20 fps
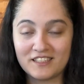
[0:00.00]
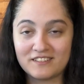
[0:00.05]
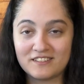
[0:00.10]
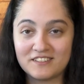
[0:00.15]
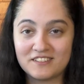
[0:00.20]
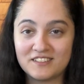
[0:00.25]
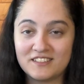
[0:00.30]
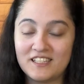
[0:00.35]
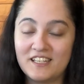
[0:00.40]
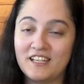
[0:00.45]
the
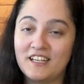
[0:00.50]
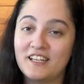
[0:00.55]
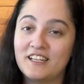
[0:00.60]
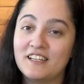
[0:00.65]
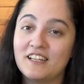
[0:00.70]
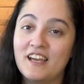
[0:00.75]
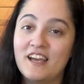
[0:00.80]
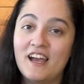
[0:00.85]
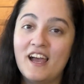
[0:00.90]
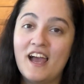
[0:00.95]

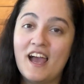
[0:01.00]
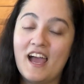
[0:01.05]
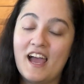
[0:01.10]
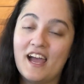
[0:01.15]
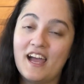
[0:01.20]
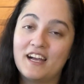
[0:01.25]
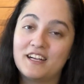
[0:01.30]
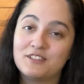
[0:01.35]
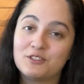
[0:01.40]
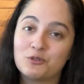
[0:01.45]
scene
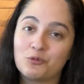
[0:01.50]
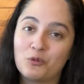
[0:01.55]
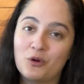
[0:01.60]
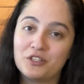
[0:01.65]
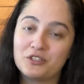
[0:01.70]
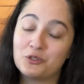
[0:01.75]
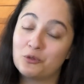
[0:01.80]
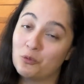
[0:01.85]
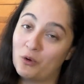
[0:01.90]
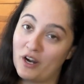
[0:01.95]
and
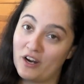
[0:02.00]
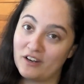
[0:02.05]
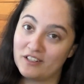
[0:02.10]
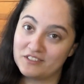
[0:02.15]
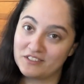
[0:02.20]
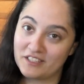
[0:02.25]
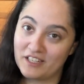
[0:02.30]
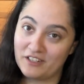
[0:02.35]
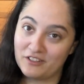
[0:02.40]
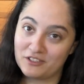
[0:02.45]
what to wear
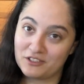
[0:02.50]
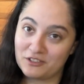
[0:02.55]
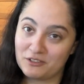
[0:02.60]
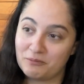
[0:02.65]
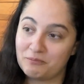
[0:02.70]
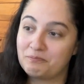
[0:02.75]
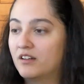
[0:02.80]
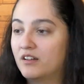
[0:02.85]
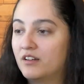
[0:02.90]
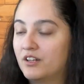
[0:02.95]
as a character.
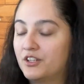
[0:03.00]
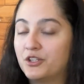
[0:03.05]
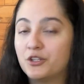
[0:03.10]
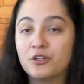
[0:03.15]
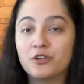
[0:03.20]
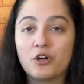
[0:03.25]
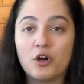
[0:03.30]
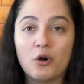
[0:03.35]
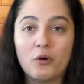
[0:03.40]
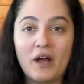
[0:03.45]
You
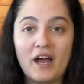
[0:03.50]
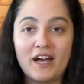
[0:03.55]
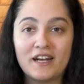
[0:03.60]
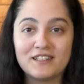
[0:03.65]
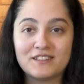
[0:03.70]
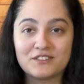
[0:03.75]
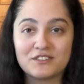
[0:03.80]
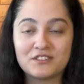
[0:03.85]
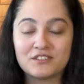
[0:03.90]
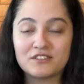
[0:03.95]
can go
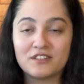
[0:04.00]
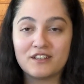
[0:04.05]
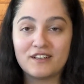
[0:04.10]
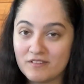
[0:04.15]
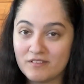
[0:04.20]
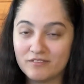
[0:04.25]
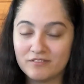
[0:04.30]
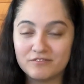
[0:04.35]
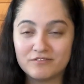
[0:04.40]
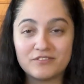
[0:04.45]
as
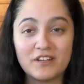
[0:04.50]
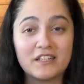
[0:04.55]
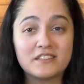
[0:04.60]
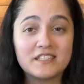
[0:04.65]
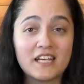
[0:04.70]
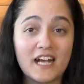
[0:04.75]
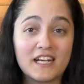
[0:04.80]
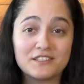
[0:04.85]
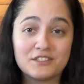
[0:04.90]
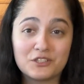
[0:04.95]

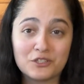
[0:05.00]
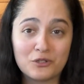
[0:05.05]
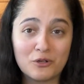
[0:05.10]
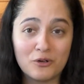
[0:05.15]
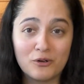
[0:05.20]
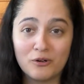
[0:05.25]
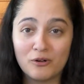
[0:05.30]
fantastical